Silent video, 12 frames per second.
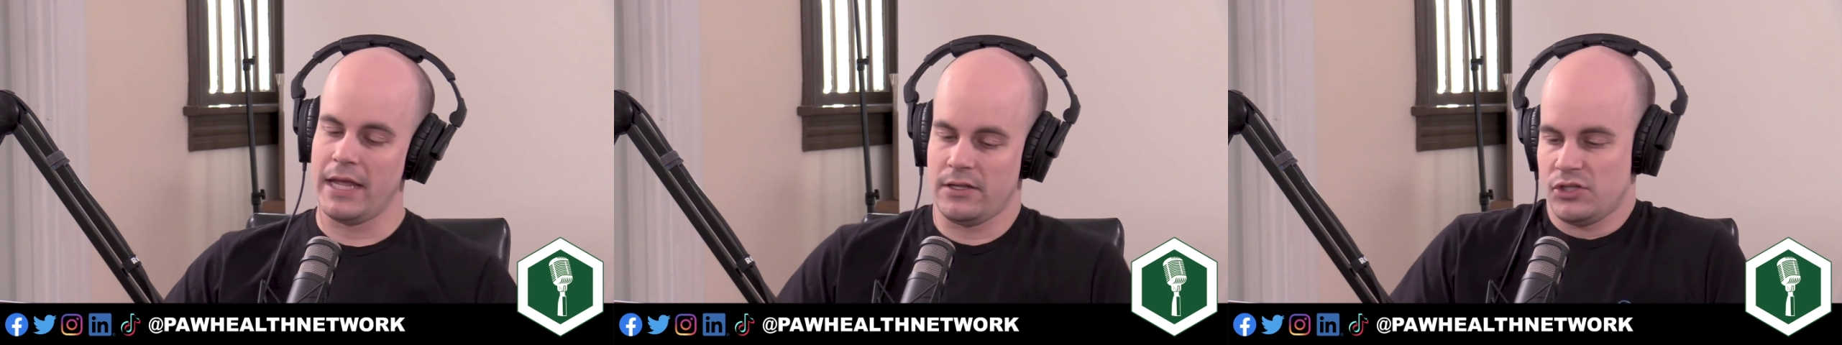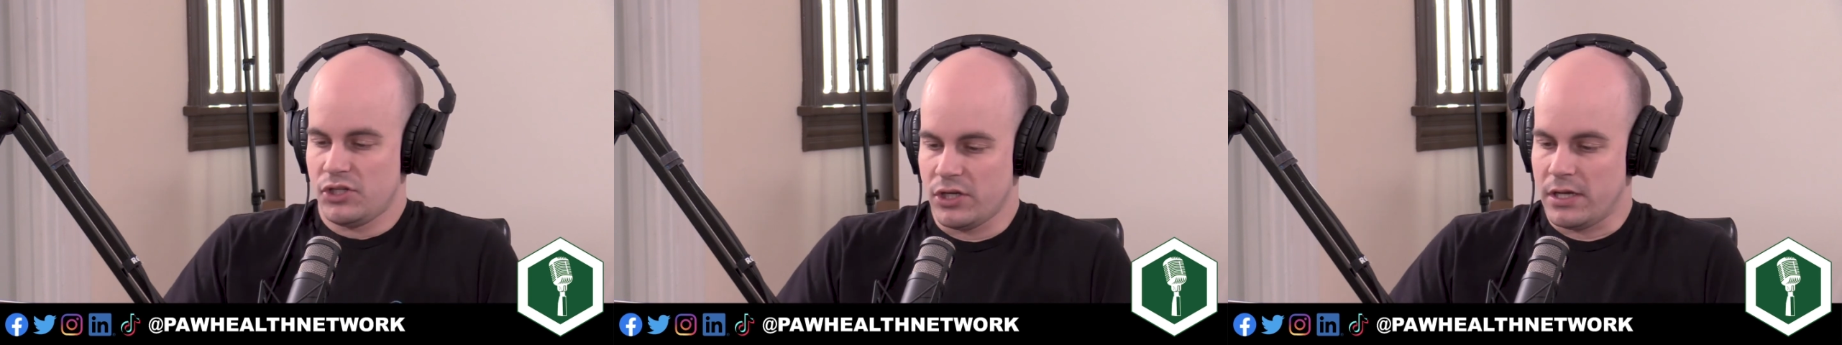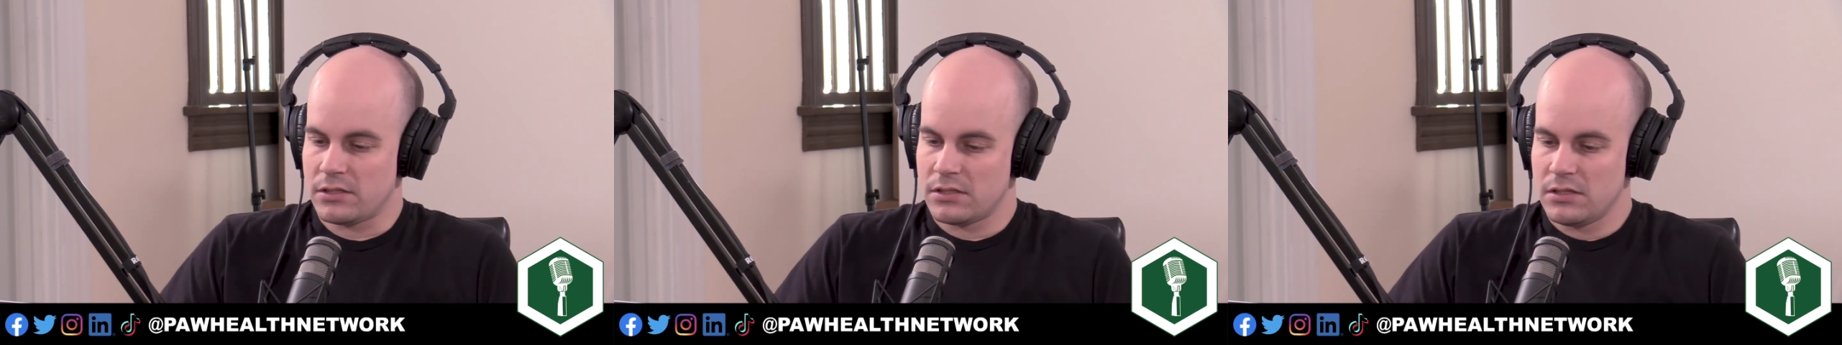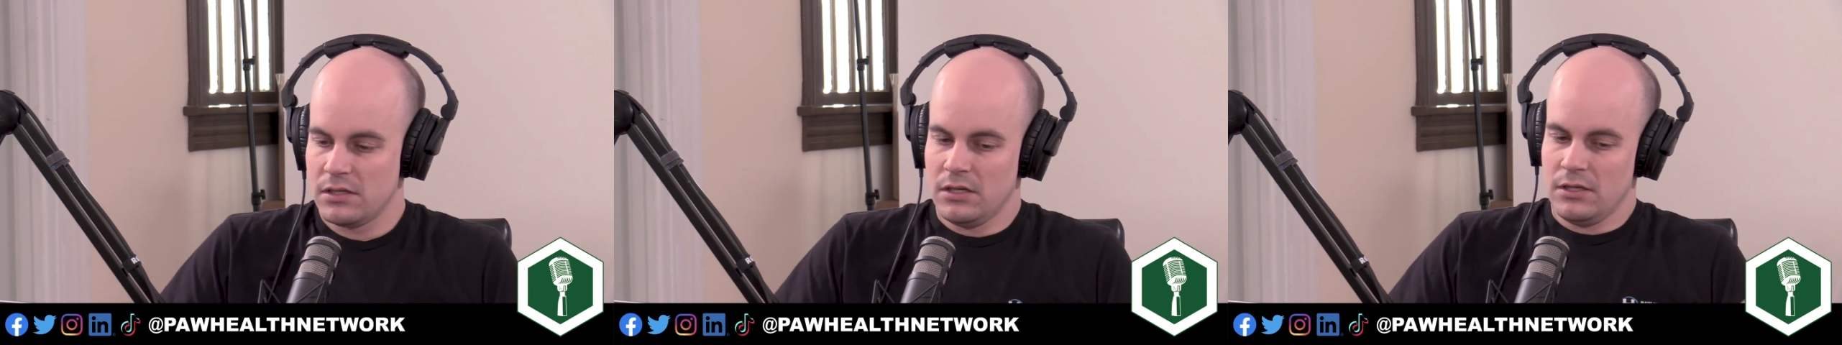It's
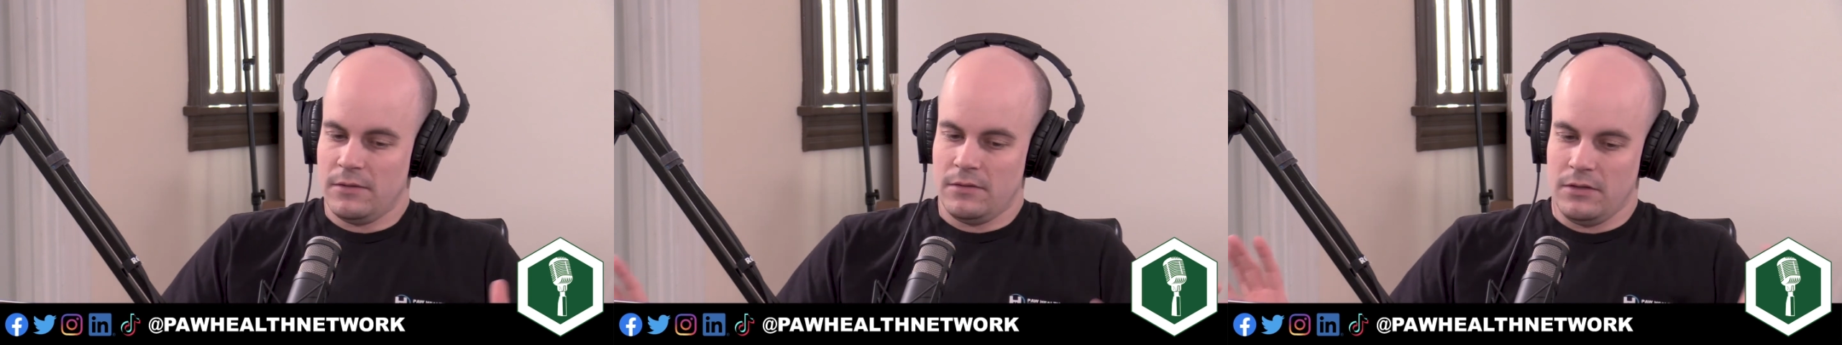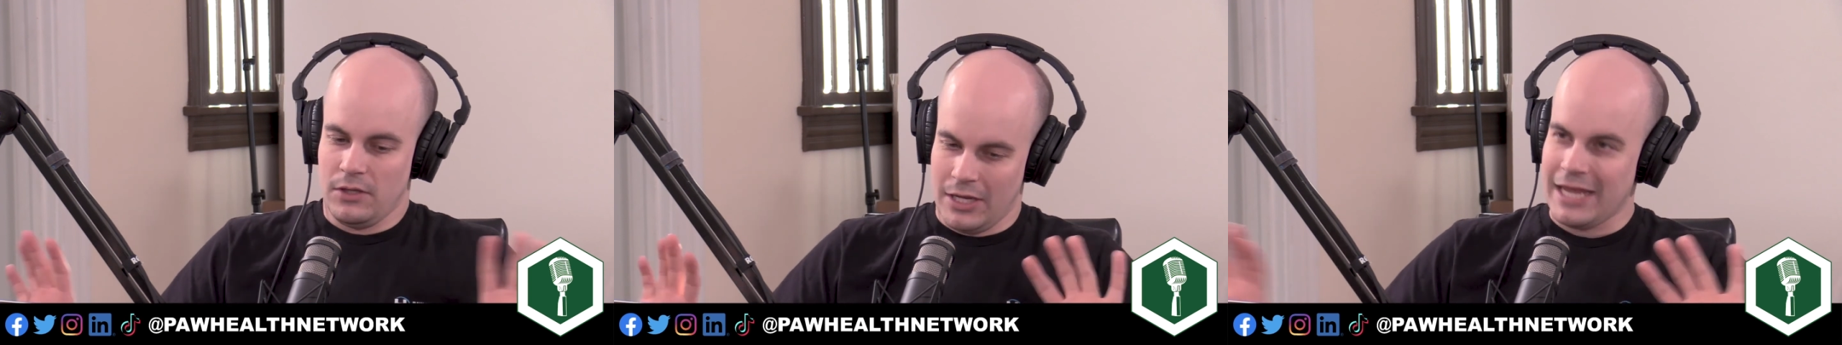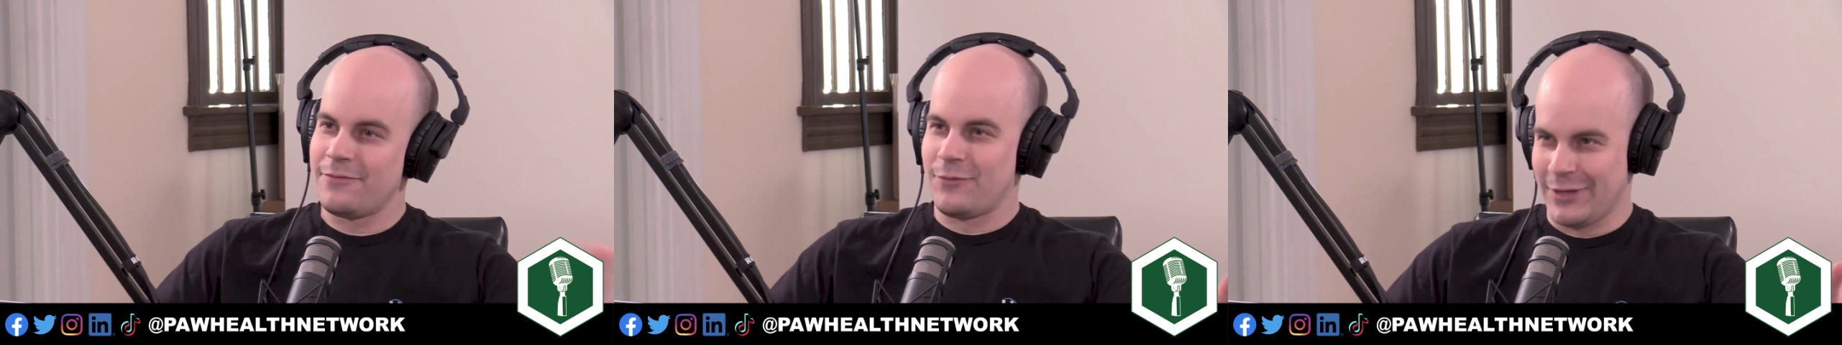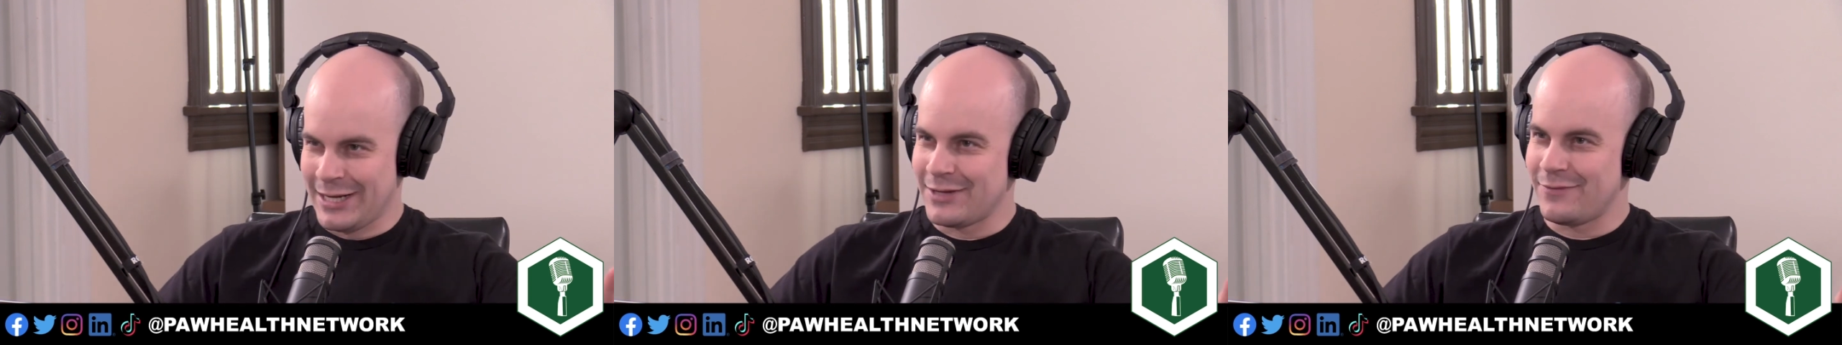just
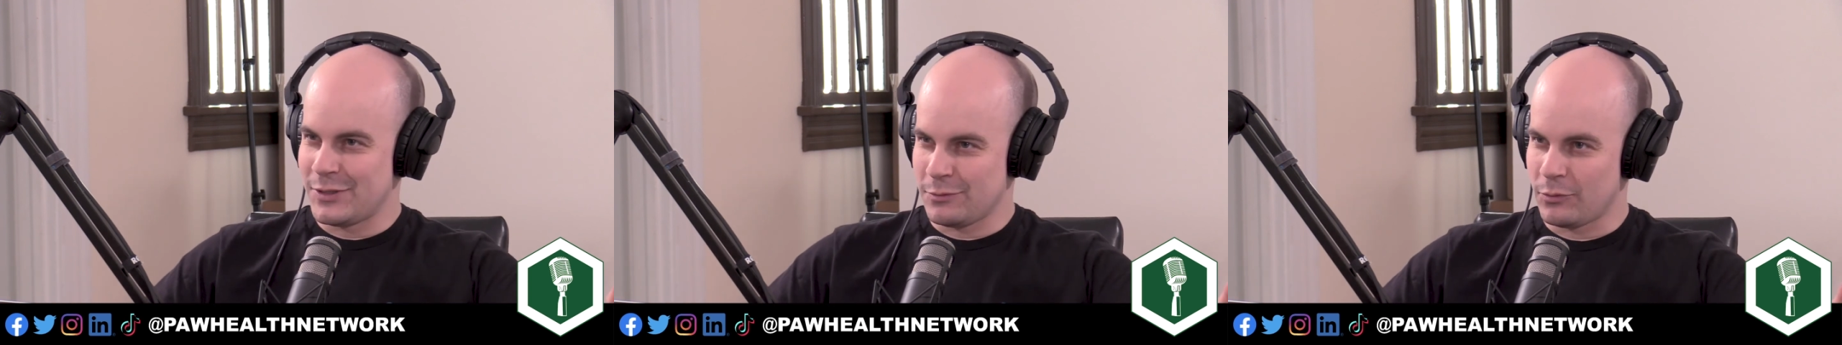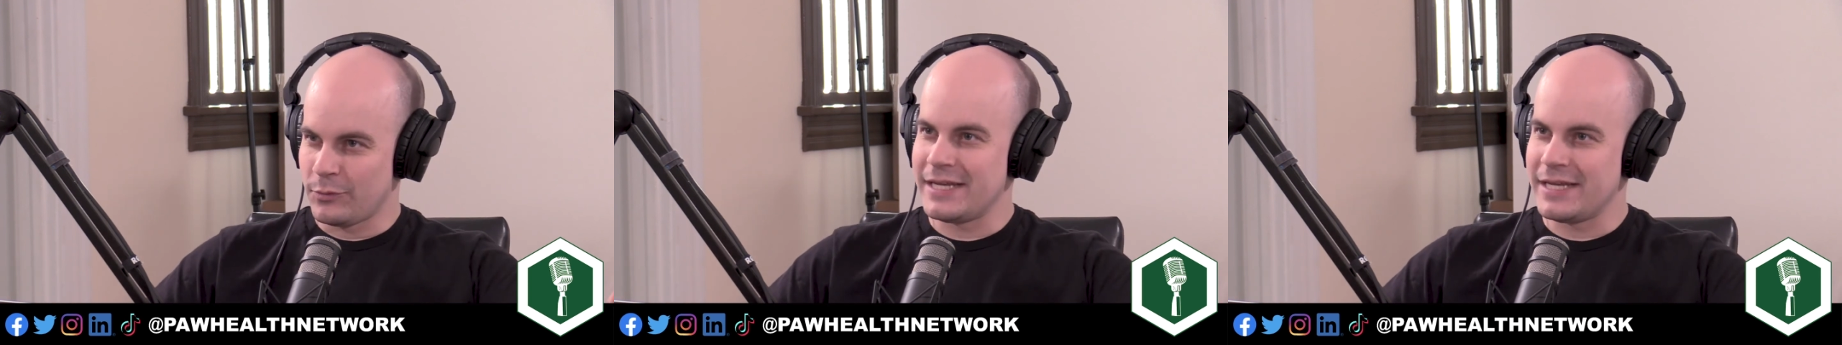for individual